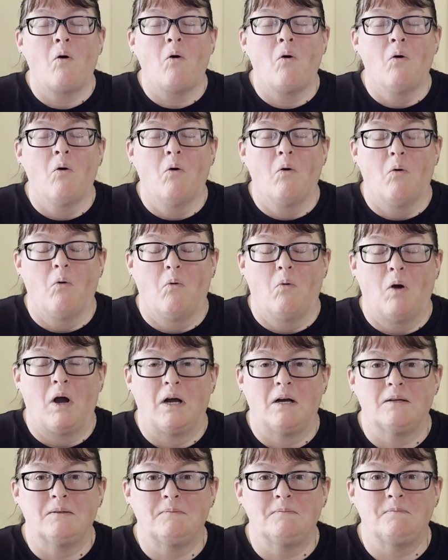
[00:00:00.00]
Oh,
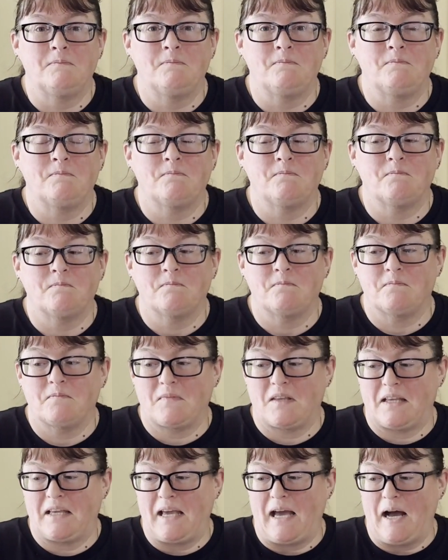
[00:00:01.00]

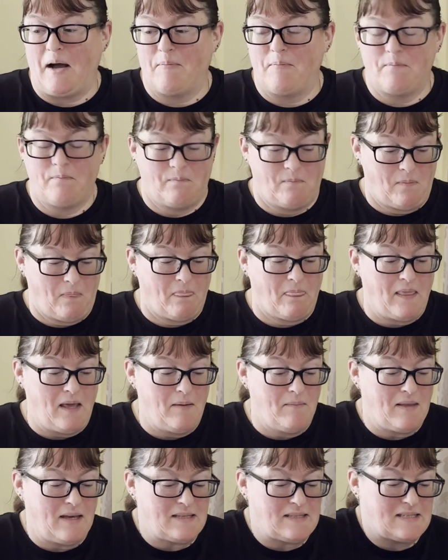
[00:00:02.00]
yeah,
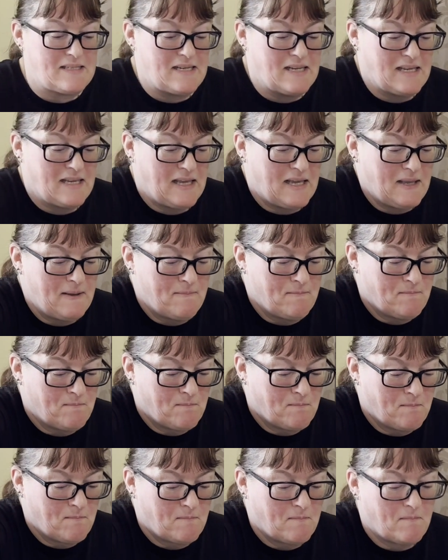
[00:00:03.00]
that's stinky.
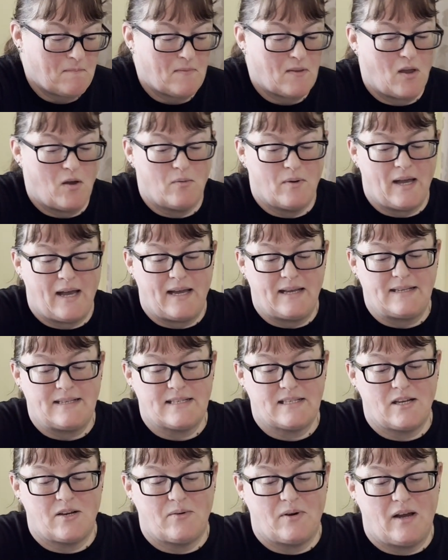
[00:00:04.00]
Okay,
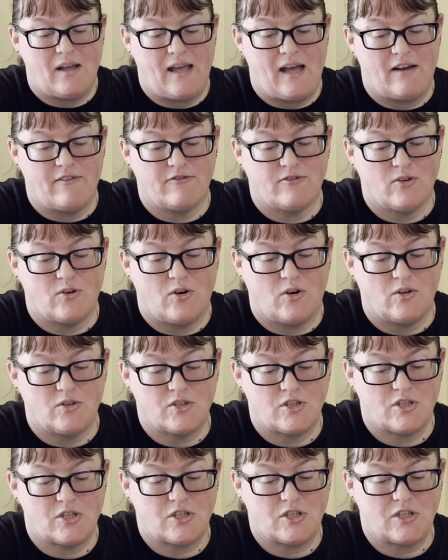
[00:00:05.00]
so I have
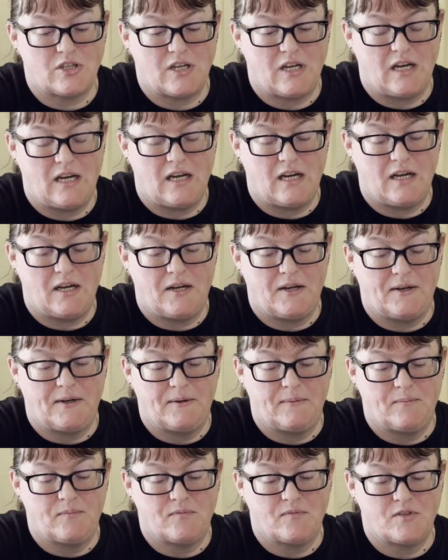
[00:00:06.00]
got
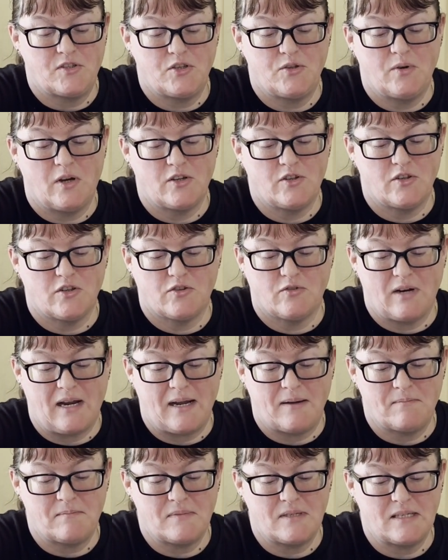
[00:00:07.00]
200
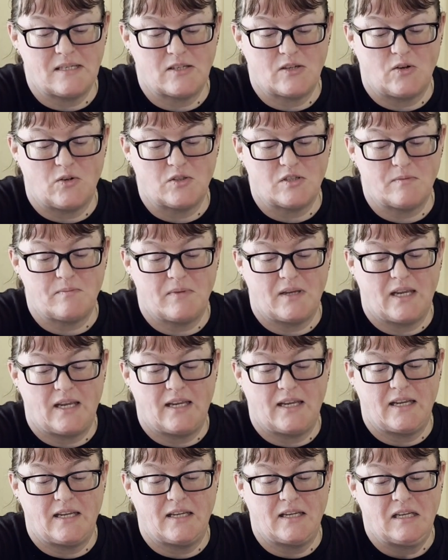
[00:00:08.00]
grams, cost
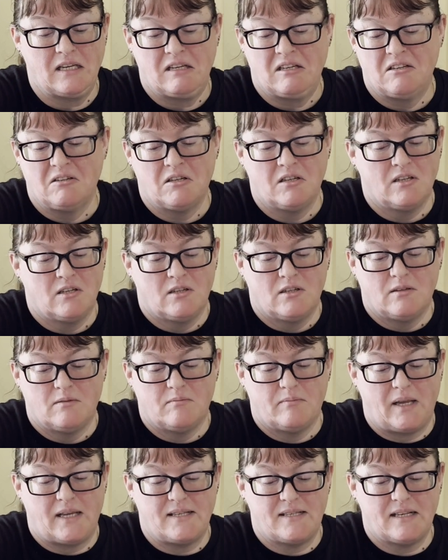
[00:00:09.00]
me
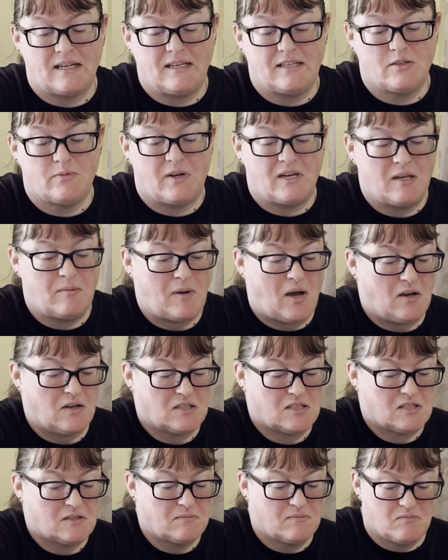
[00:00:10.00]
basically 20
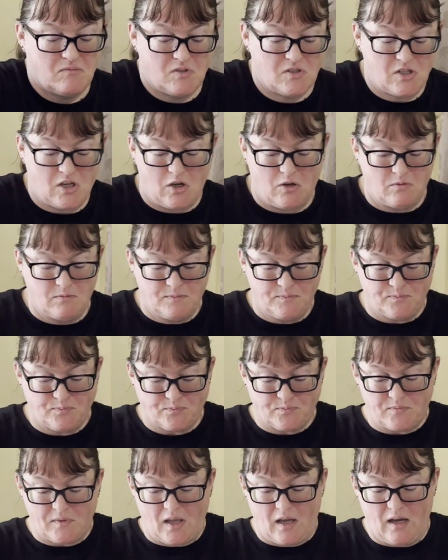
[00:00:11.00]
bucks. So
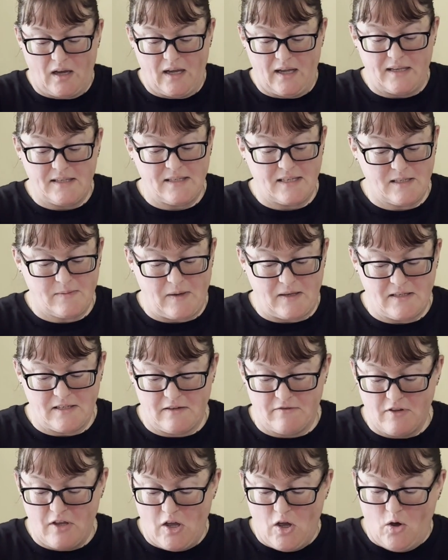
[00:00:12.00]
it's
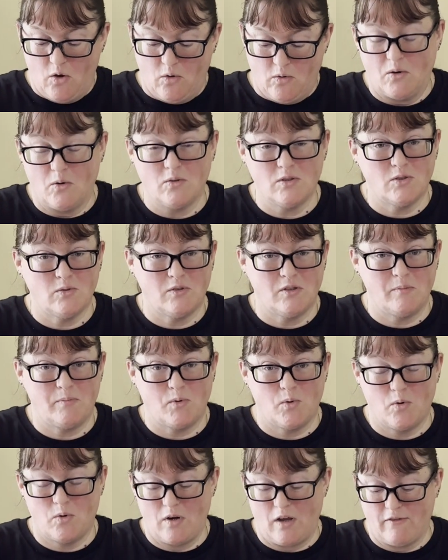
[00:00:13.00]
expensive. Also on the
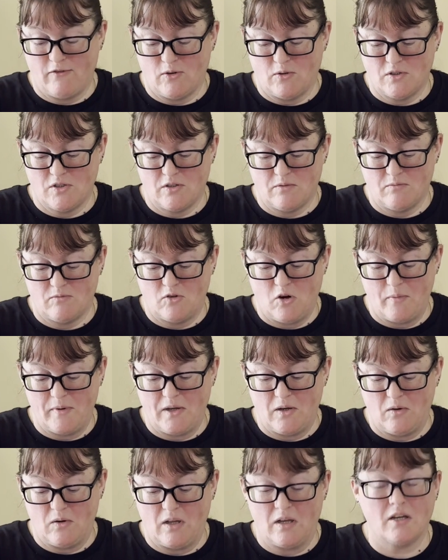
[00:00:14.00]
board, I've got some
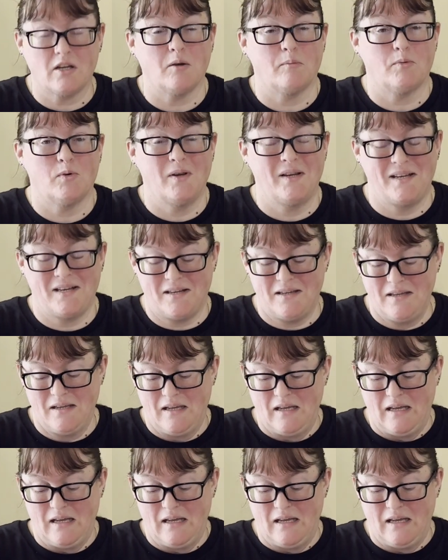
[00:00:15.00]
Robiola Caprina